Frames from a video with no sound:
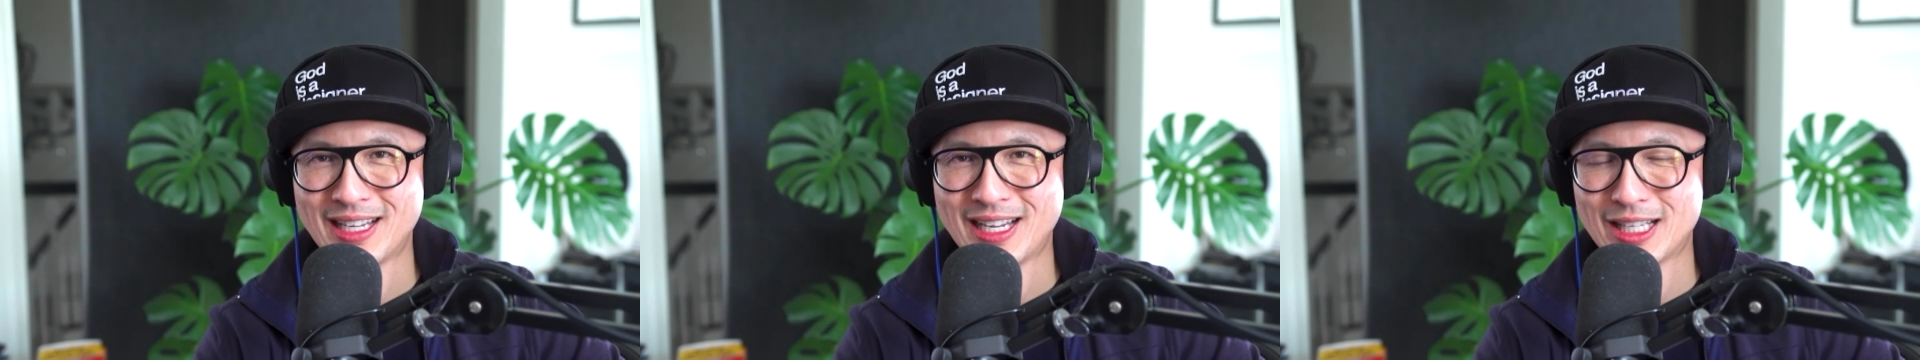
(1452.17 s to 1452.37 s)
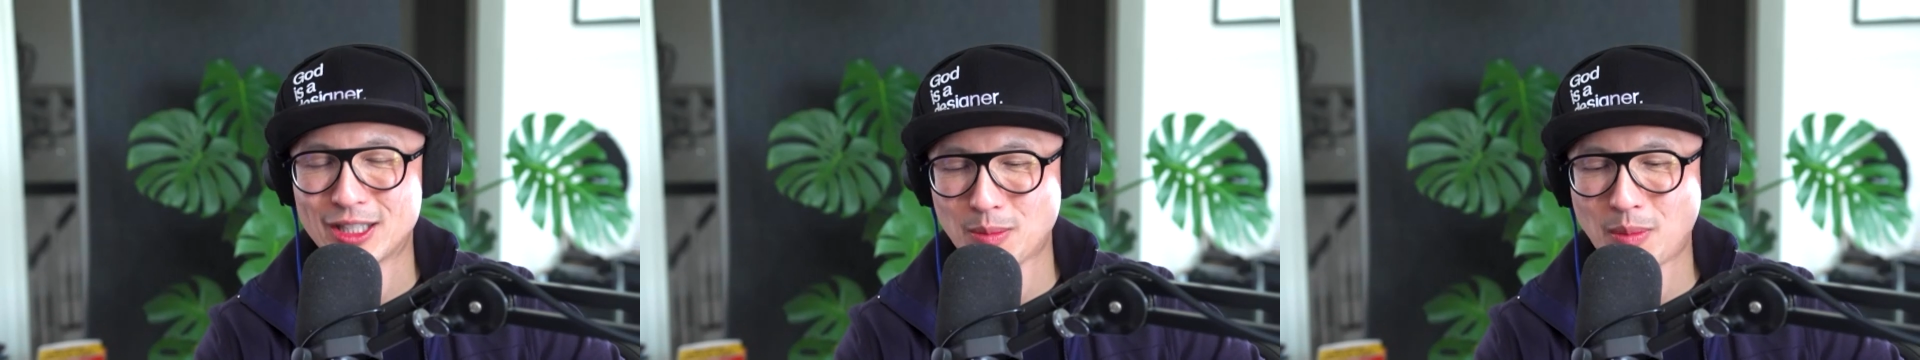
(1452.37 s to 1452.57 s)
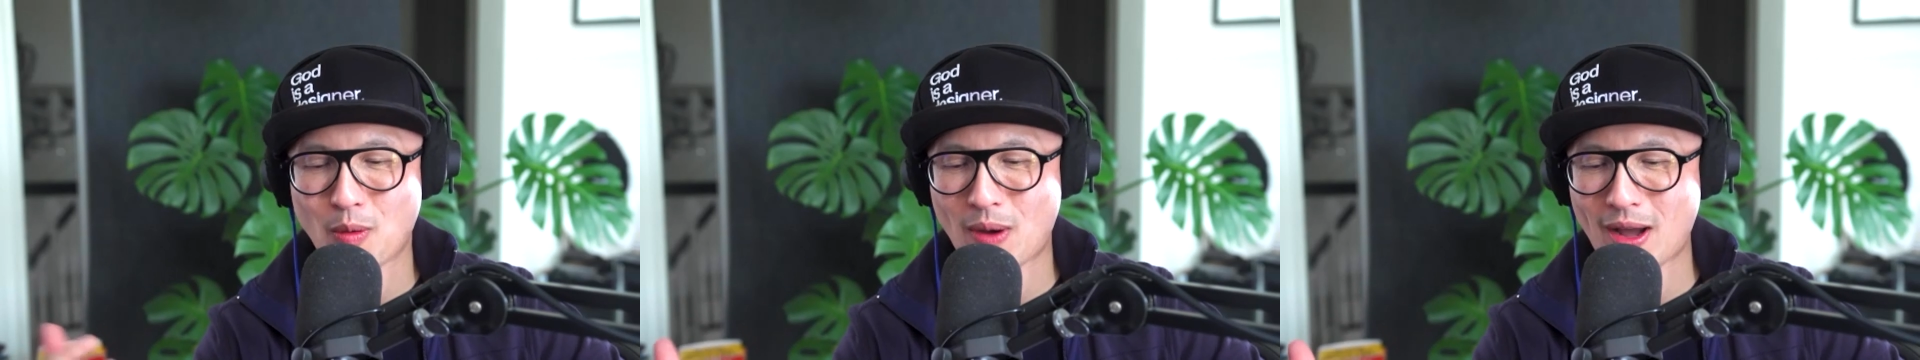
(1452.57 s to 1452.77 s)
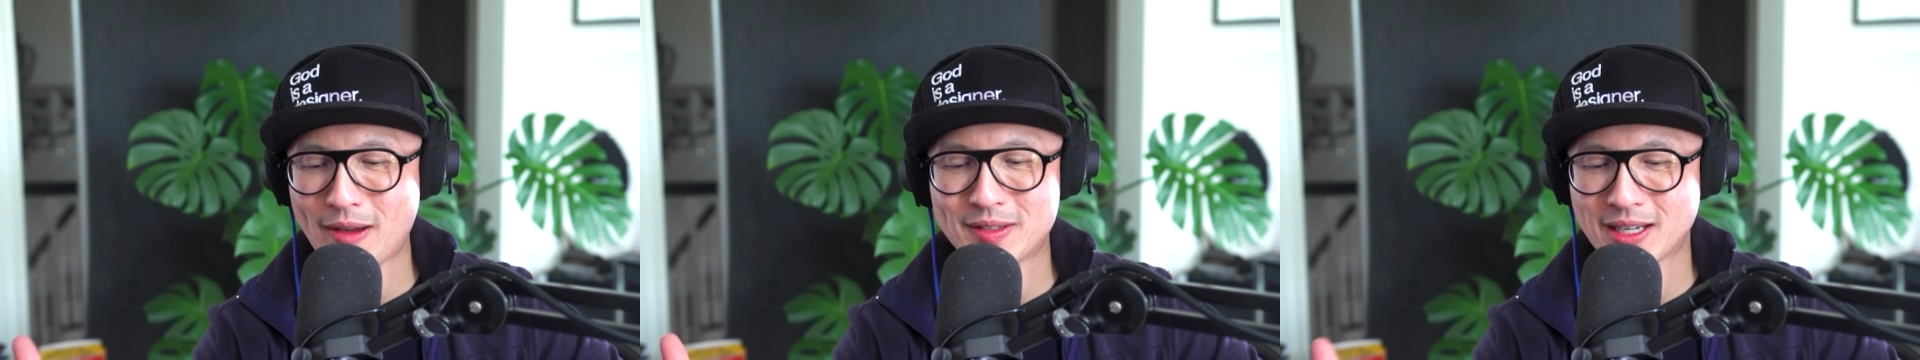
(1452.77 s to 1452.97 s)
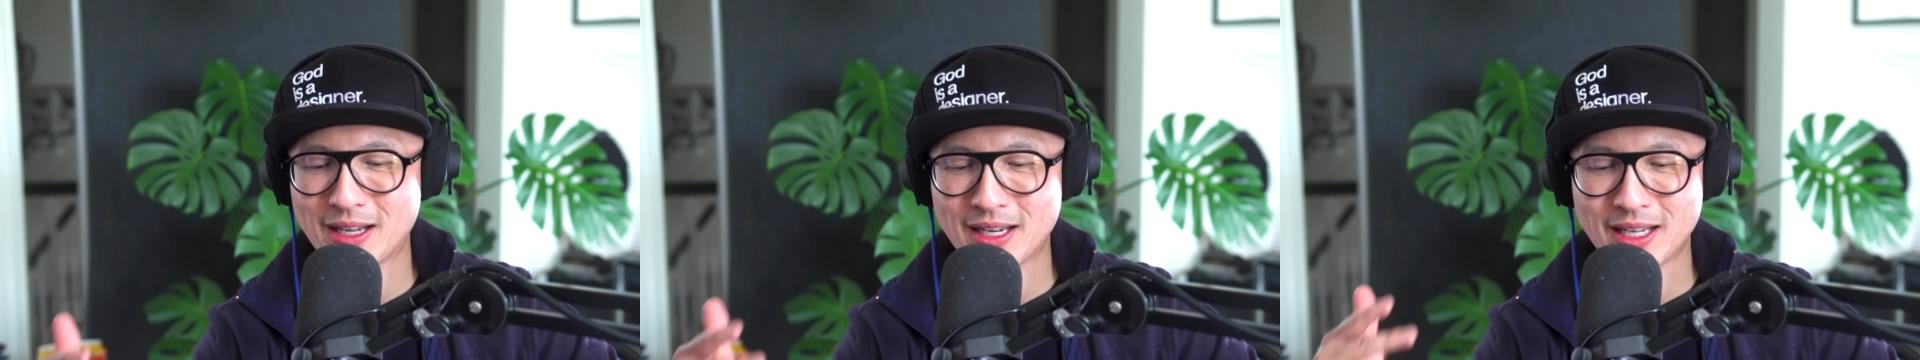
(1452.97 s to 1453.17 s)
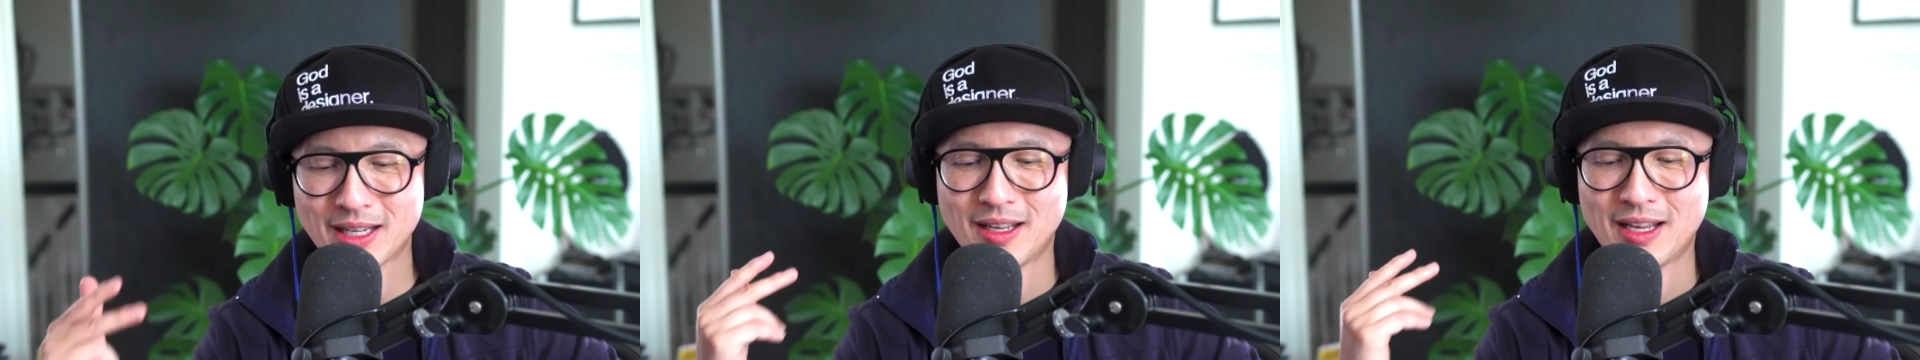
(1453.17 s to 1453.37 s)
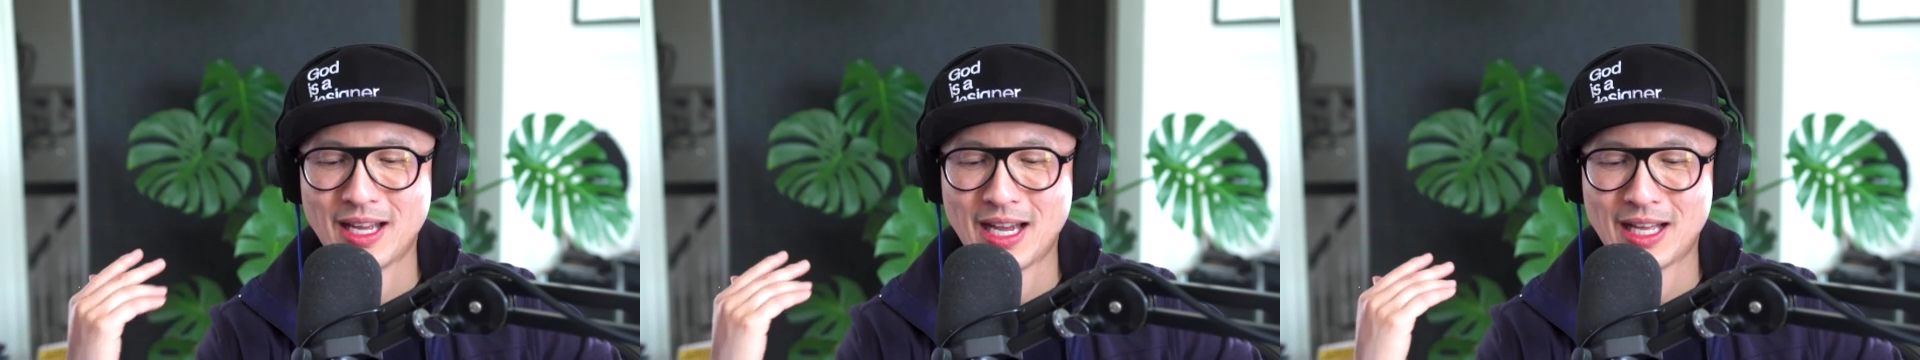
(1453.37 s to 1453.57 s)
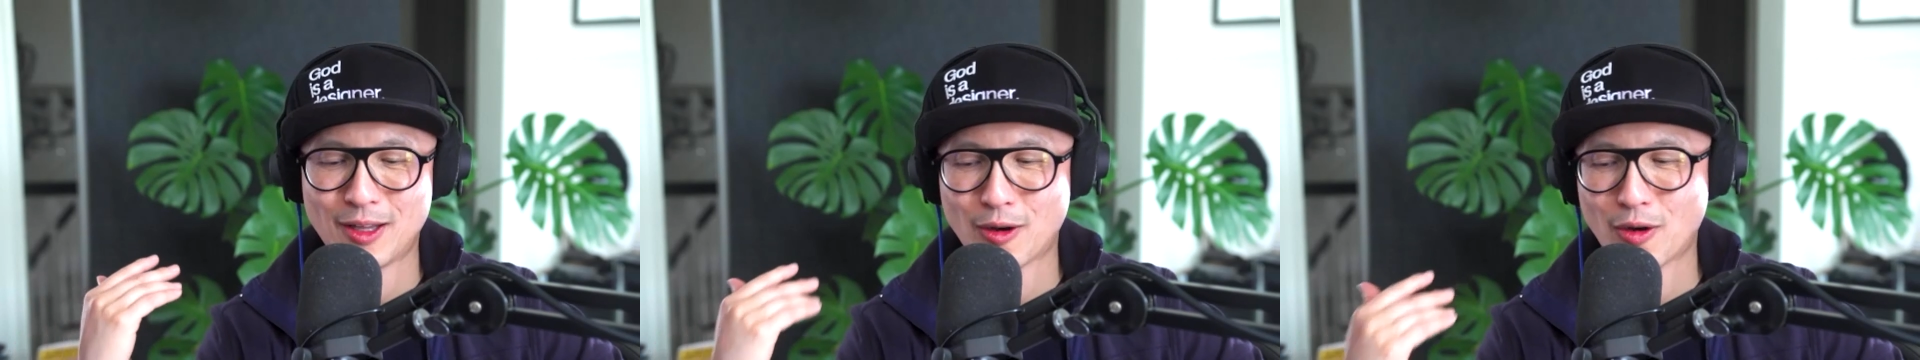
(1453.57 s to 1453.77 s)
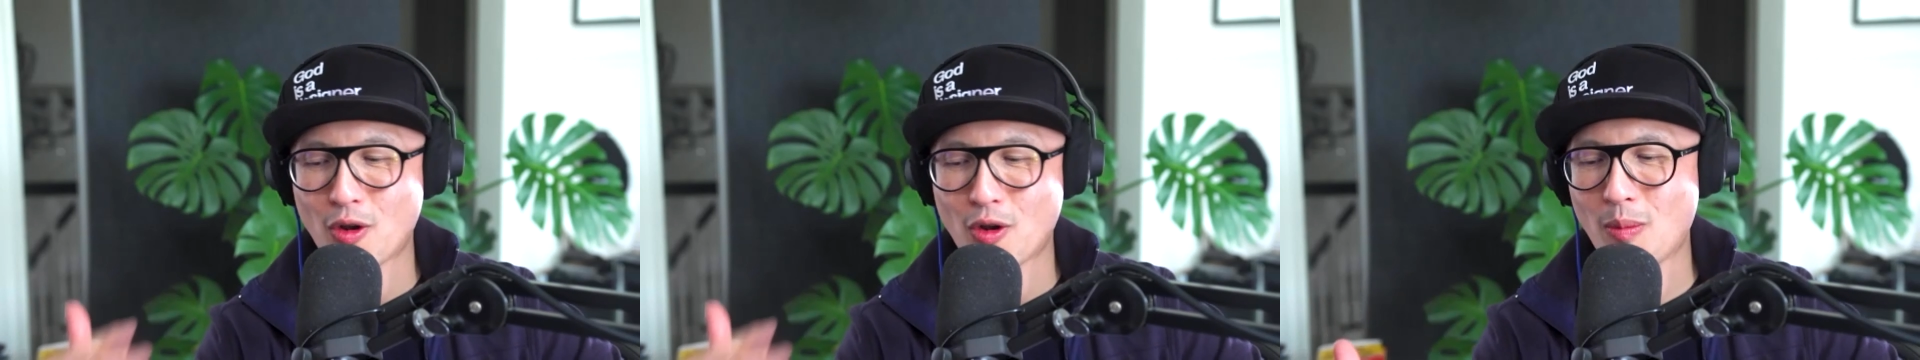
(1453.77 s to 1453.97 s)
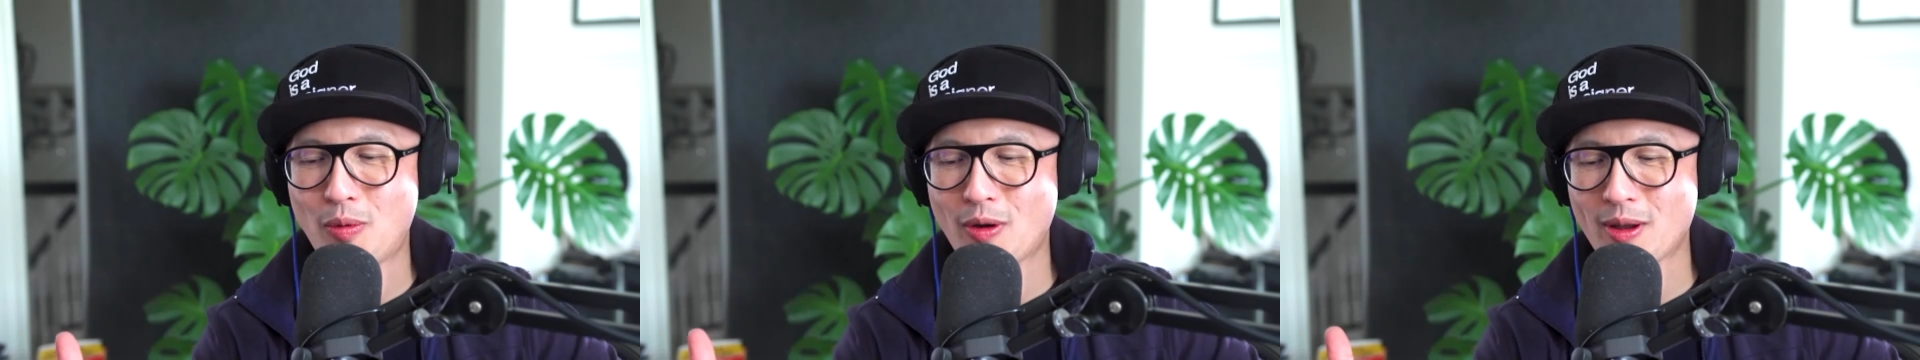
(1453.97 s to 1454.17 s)
So my wife's like, honey, there are
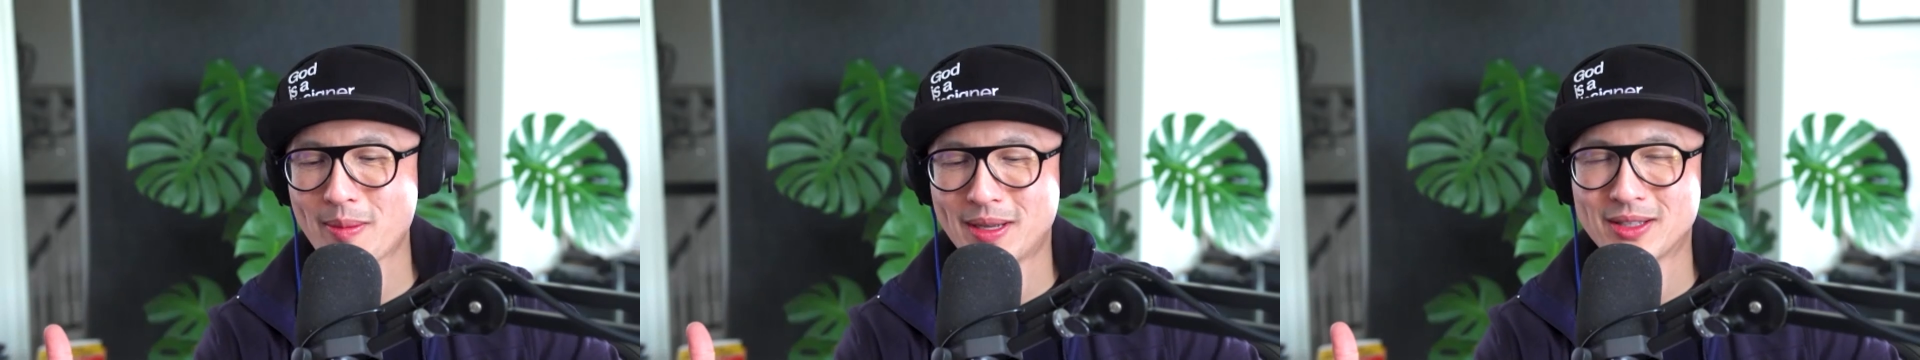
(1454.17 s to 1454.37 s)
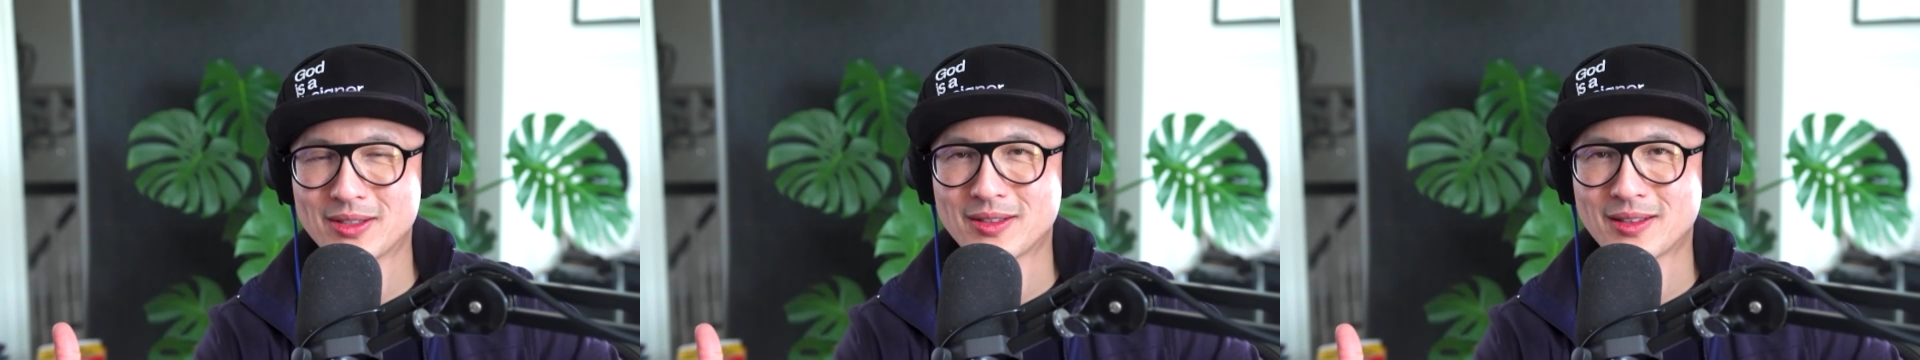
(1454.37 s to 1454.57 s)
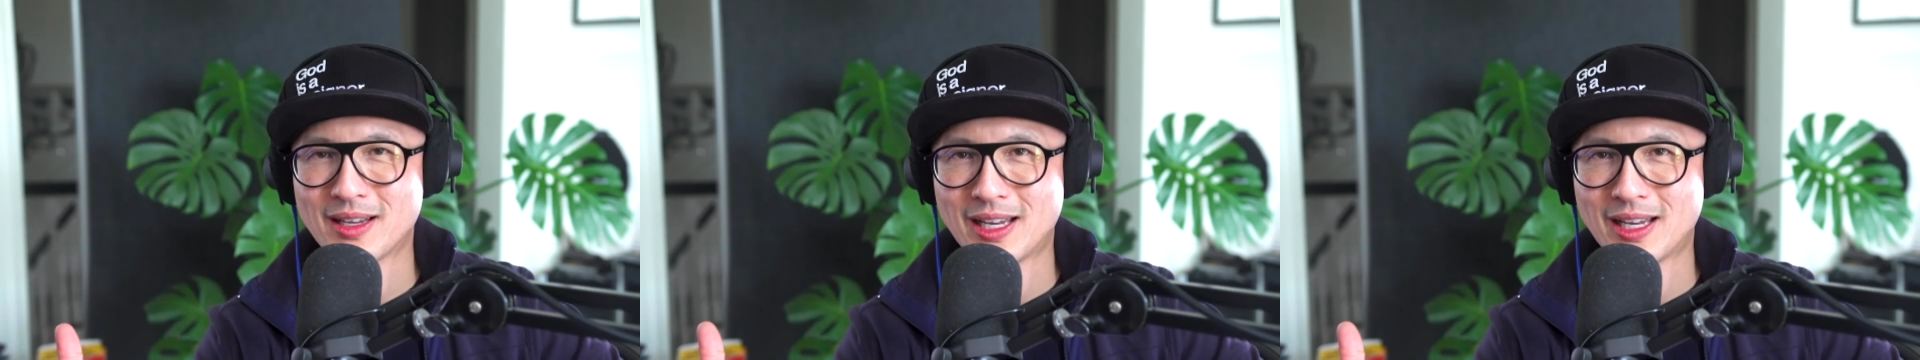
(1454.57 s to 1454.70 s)
no appointments.